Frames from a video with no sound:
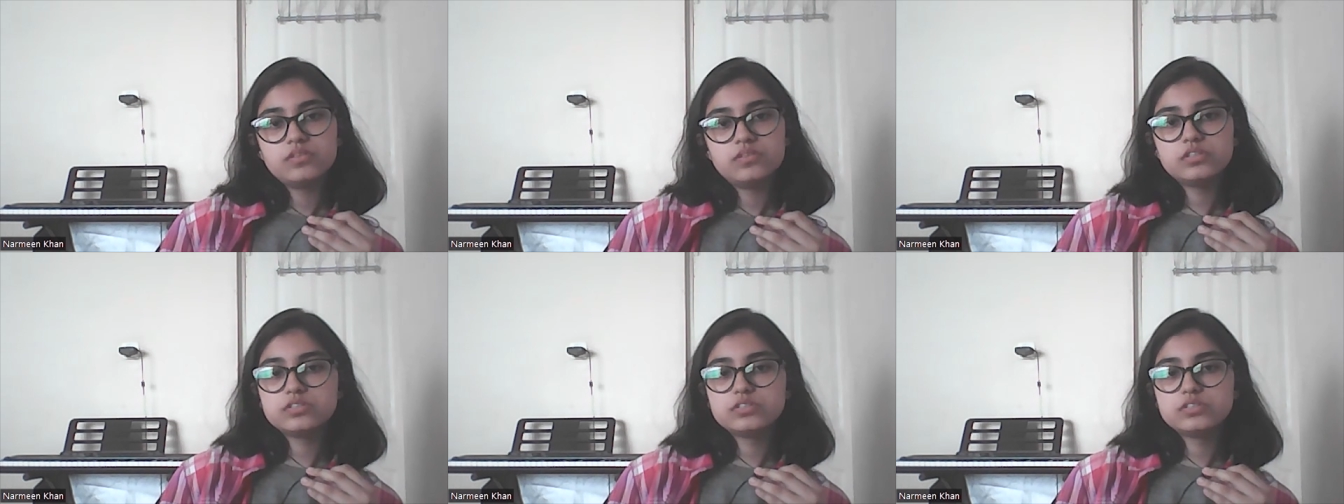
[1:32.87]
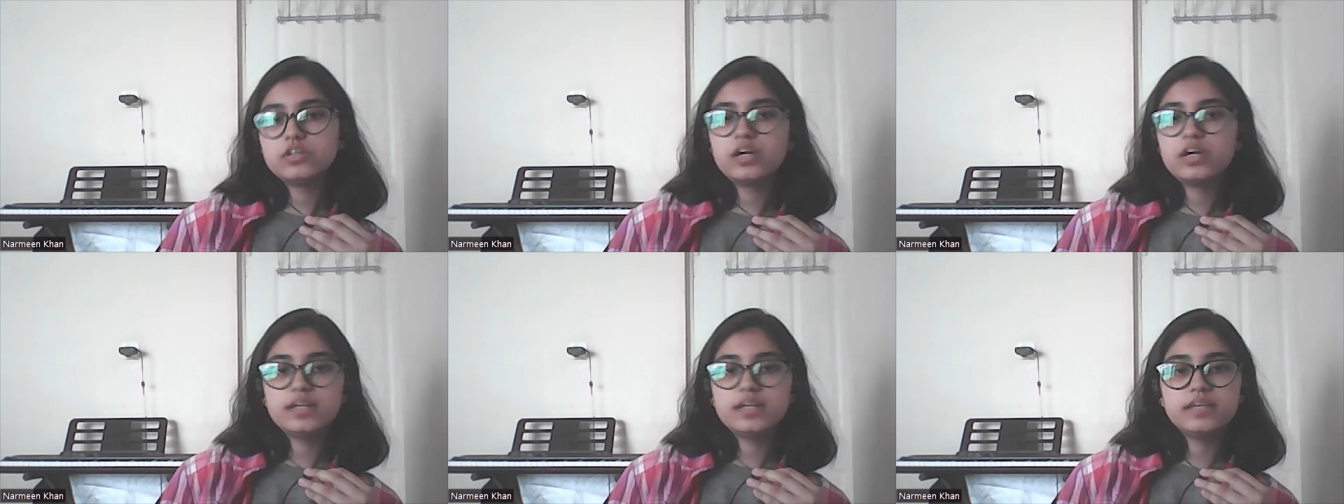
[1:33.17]
so
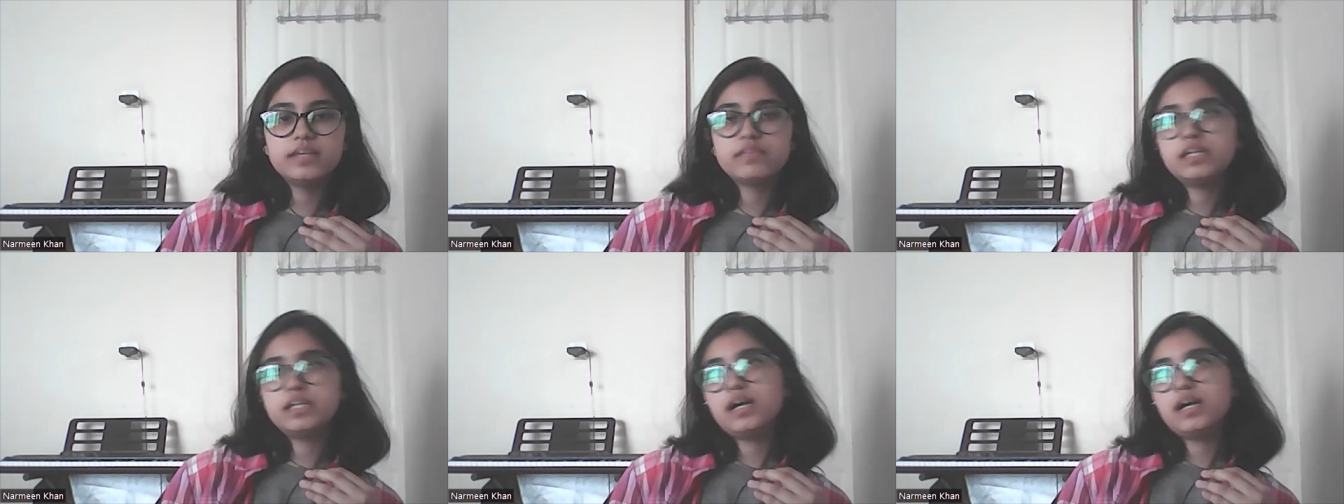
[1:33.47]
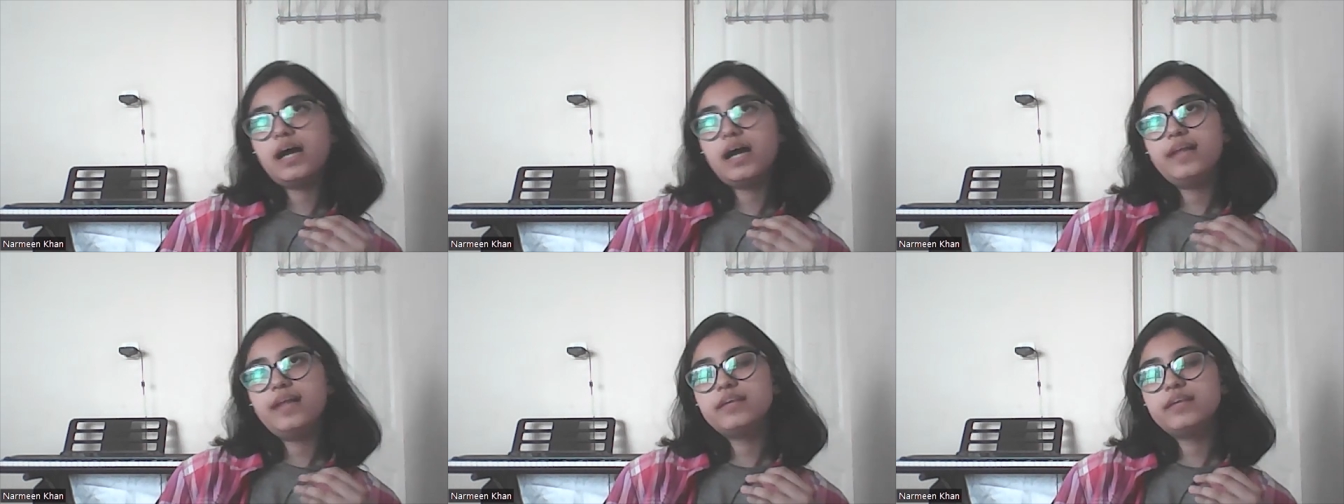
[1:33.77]
it's not like
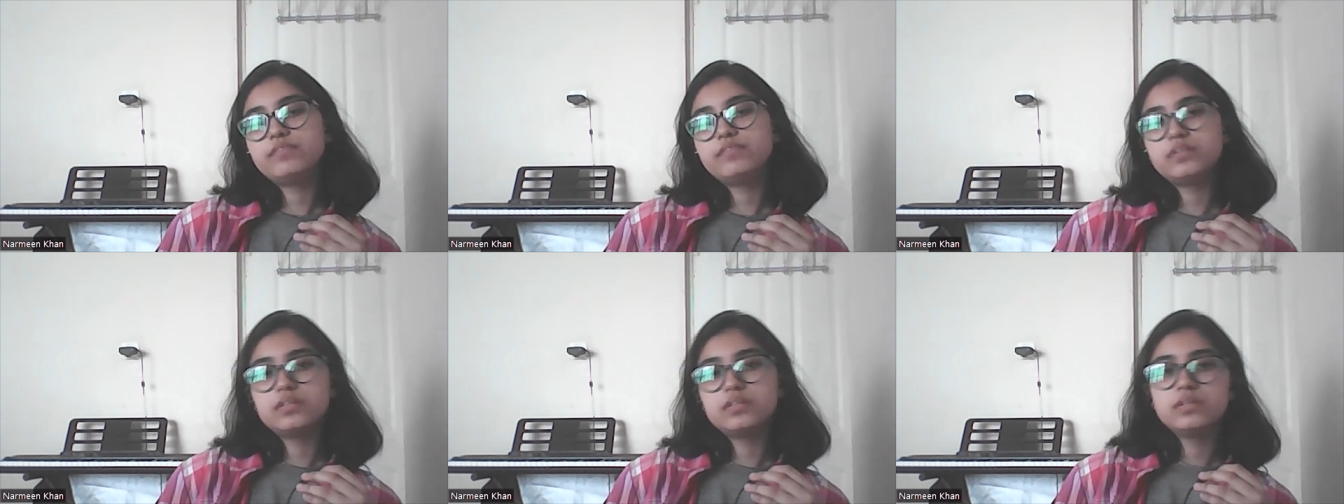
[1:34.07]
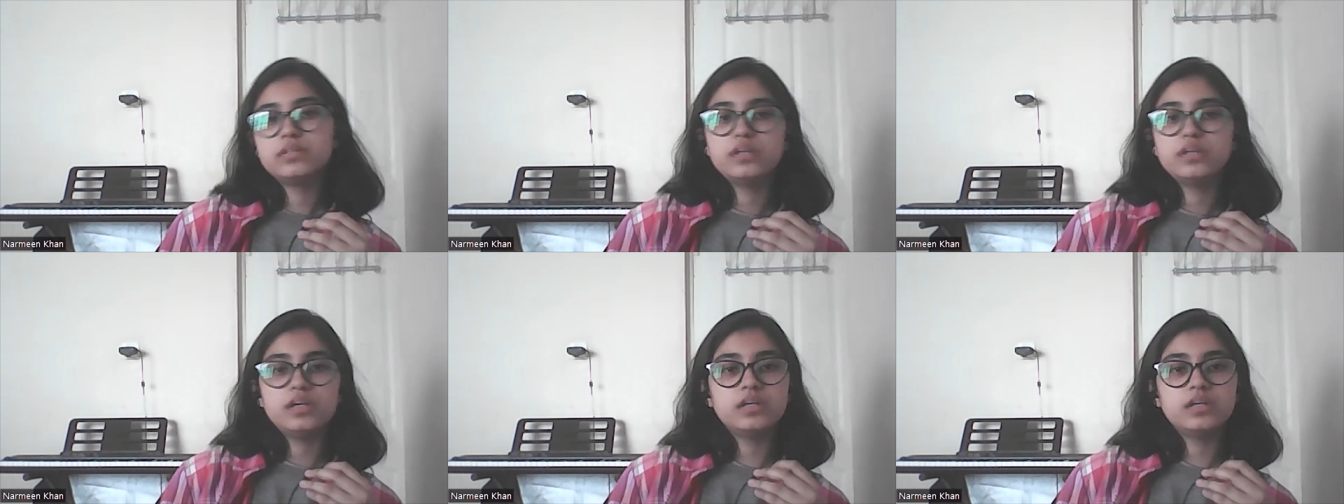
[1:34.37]
very high
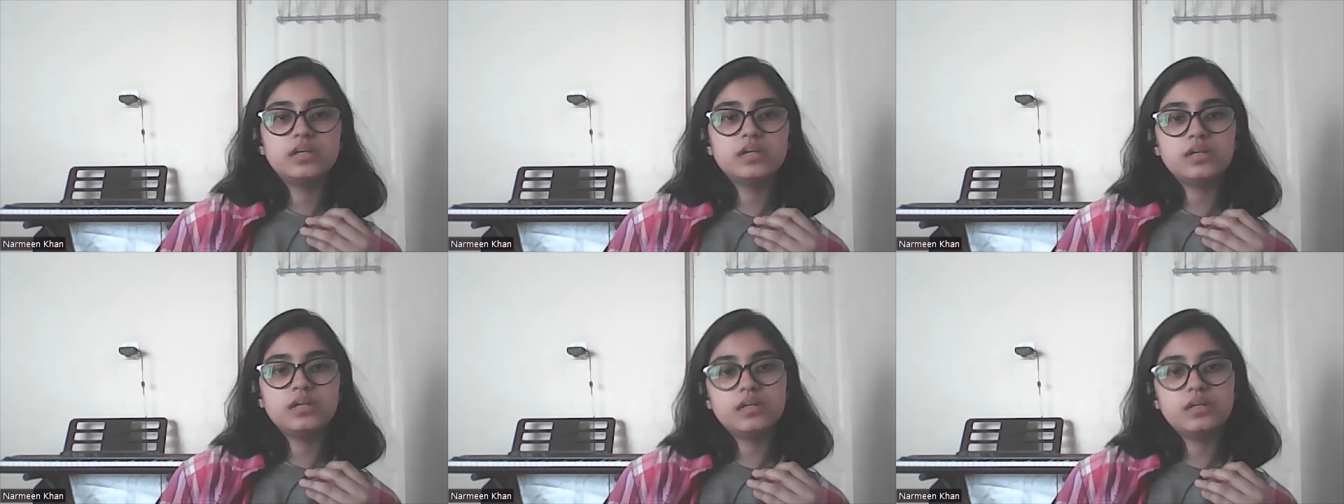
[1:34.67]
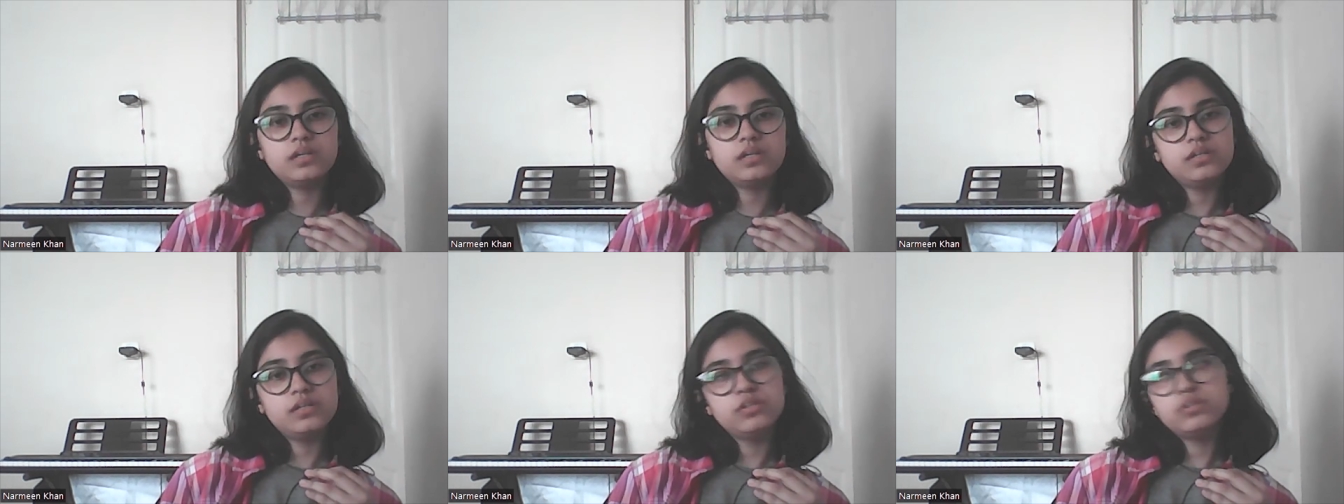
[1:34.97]
level it, uh,
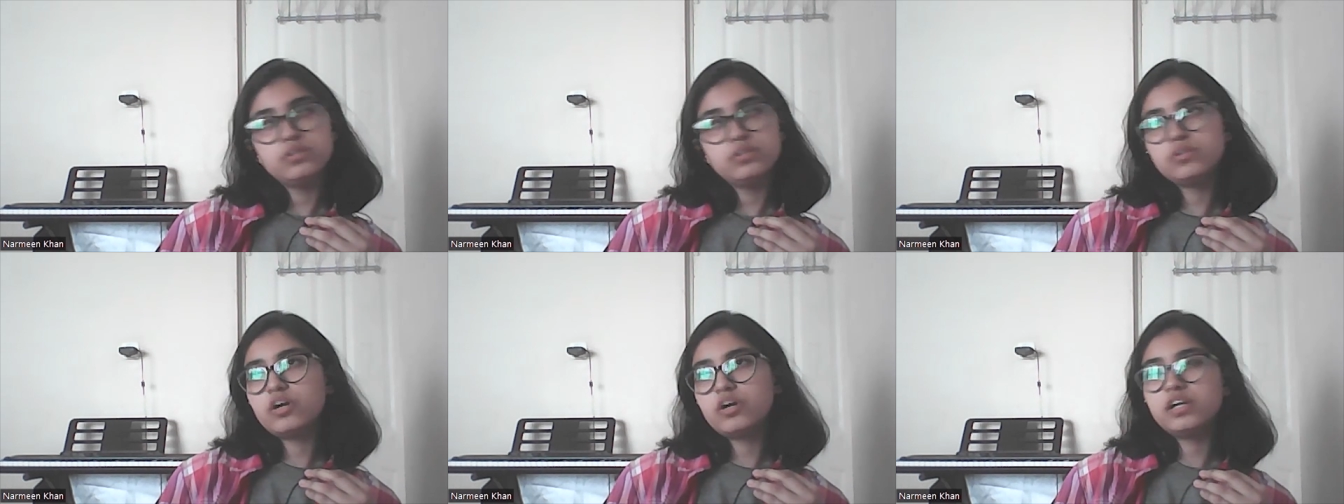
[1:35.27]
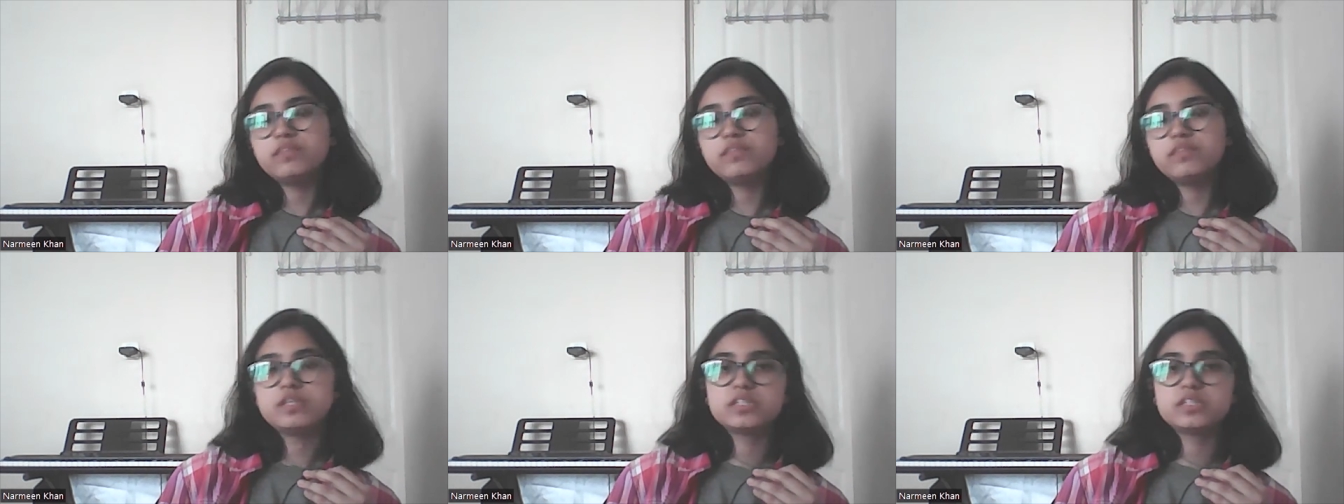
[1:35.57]
you're
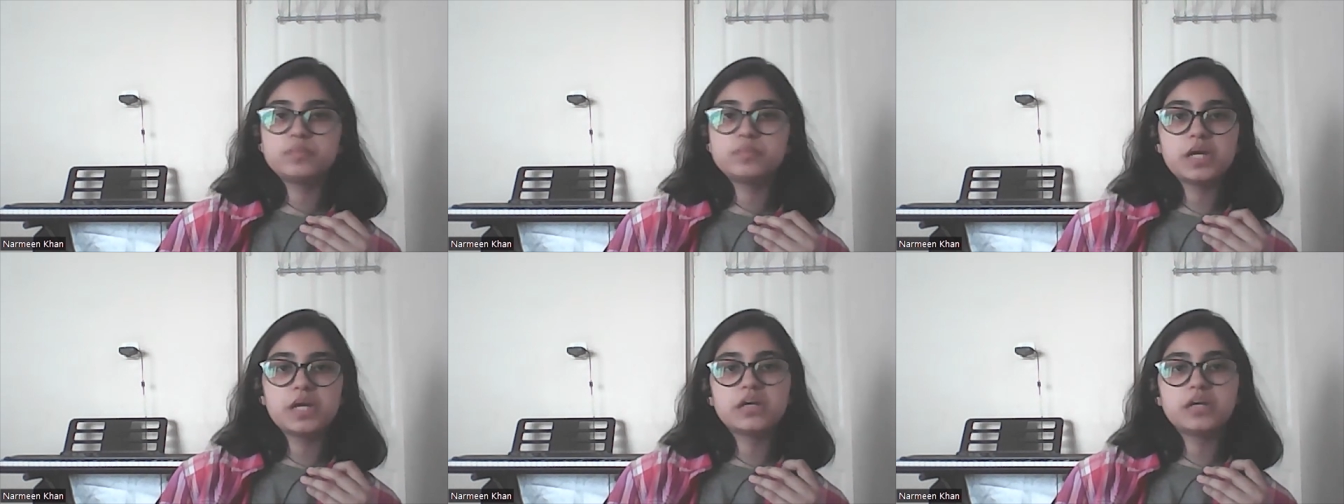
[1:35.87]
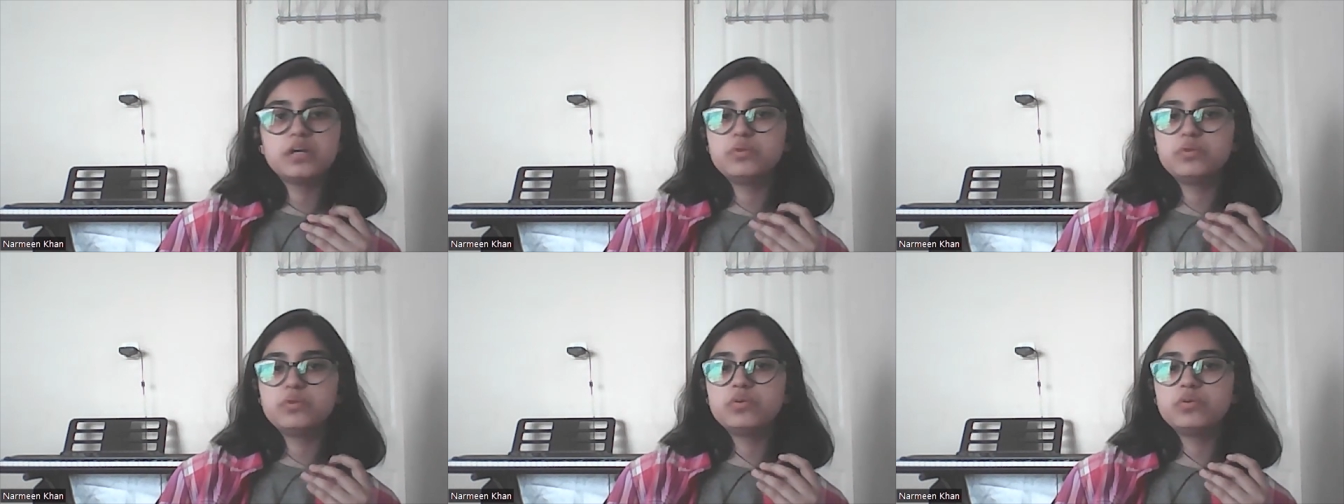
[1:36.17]
not it's even expected